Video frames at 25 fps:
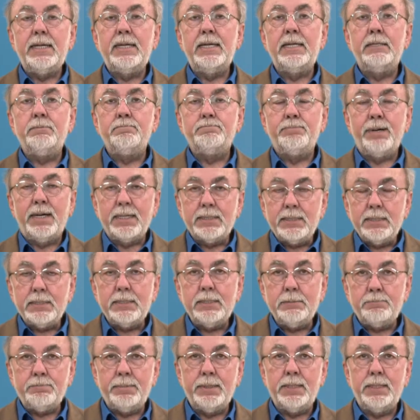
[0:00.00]
and
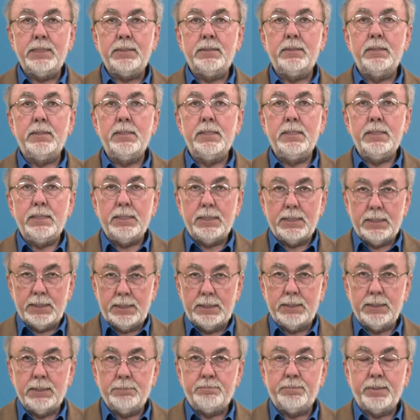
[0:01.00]
participate
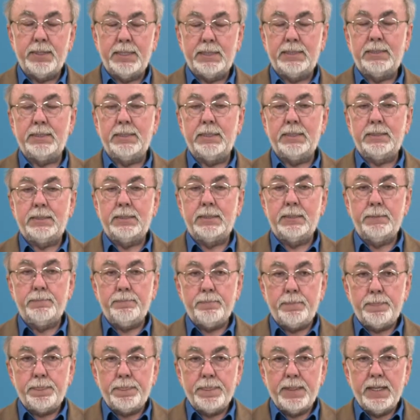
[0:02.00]
in the process.
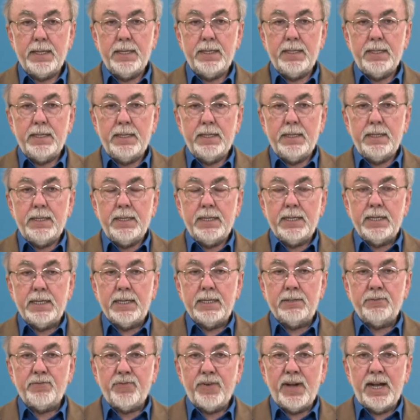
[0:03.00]

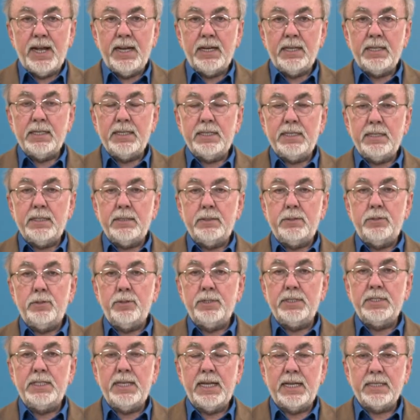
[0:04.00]
And finally,
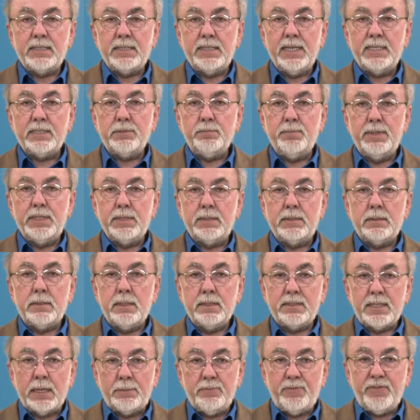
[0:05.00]
during the
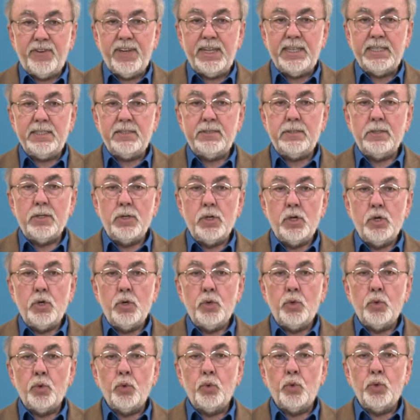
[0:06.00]
assessment subphase,
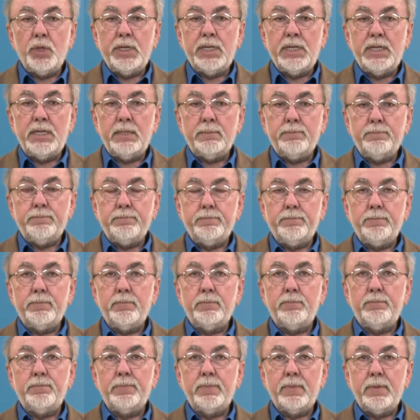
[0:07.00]
we
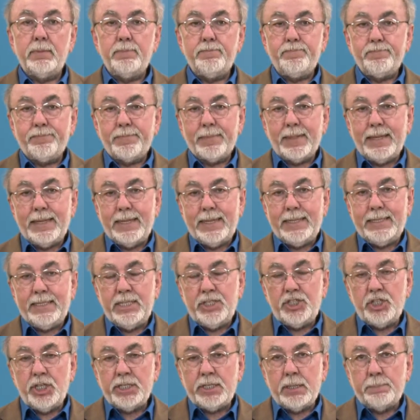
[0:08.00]

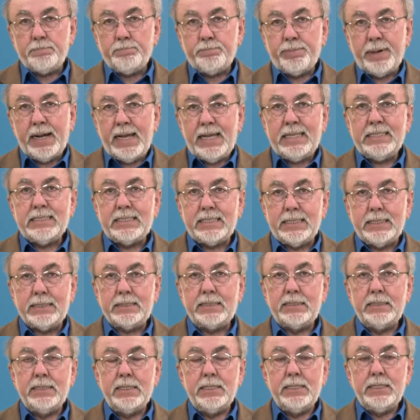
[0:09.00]
initiate a
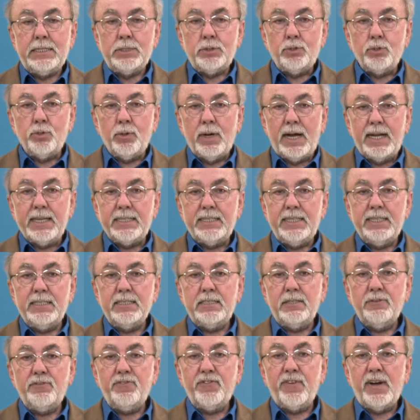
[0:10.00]
process to
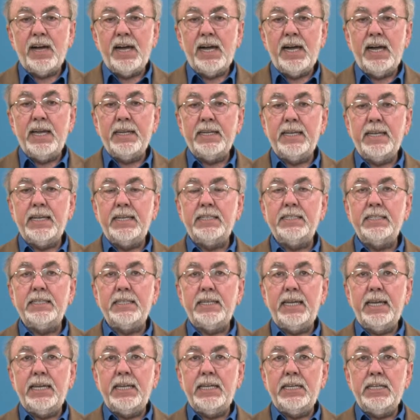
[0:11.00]
identify and
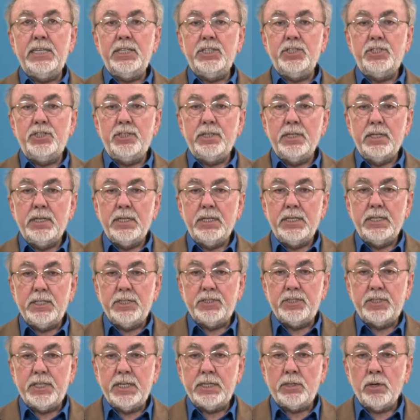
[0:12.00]
engage
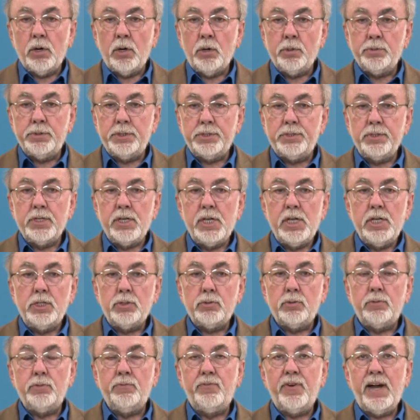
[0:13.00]
stakeholders
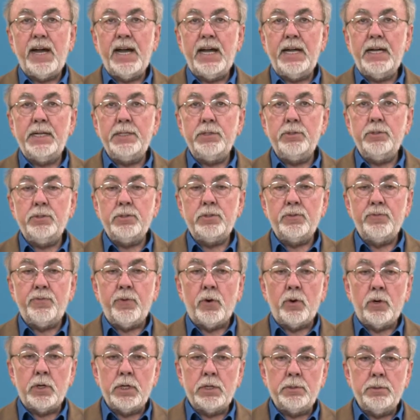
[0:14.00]
through various
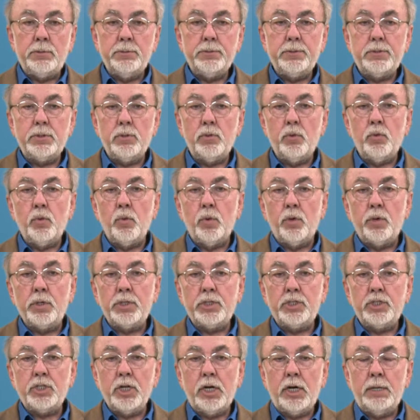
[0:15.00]
forums,
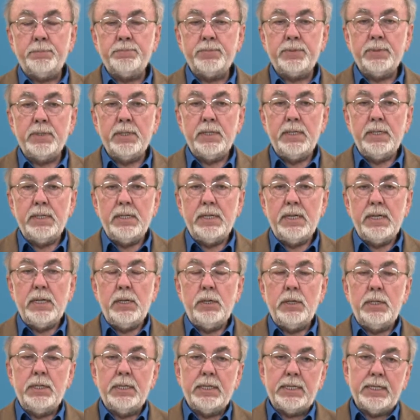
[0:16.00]
workshops,
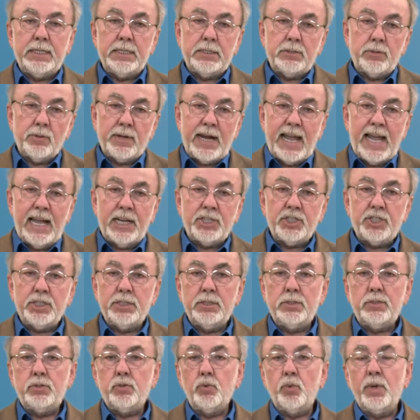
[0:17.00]

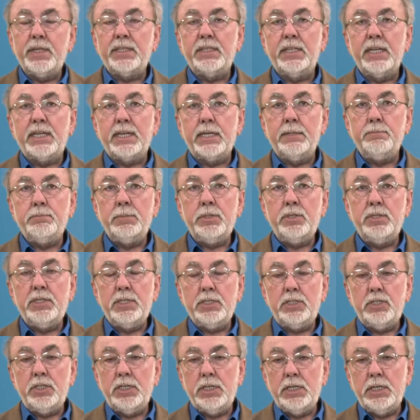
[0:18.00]
interactions with the
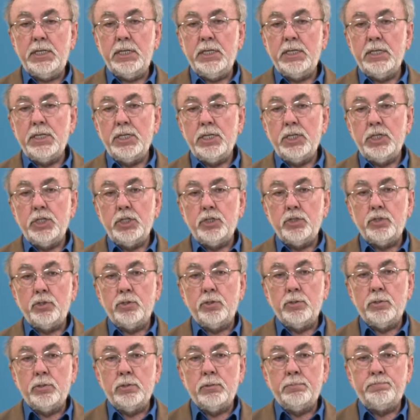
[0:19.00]
community,
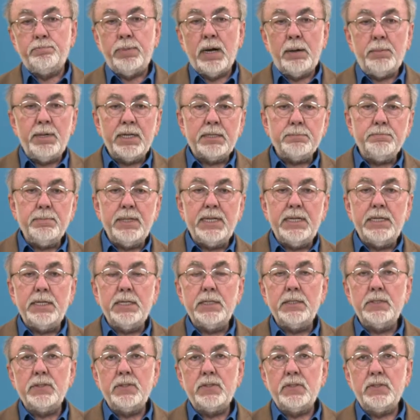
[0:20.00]
through public
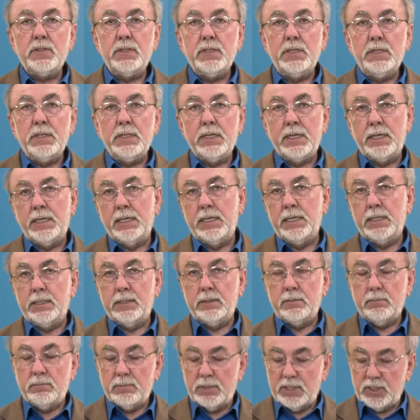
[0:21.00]
meetings
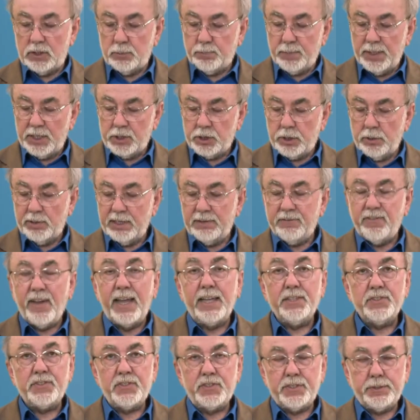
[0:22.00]
and special
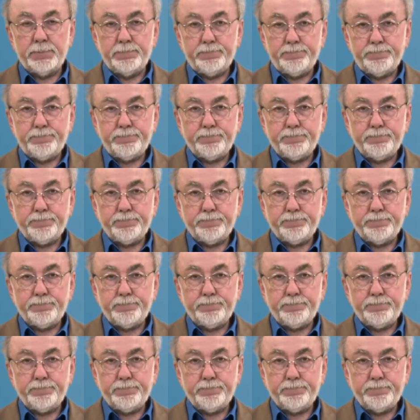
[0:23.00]
events.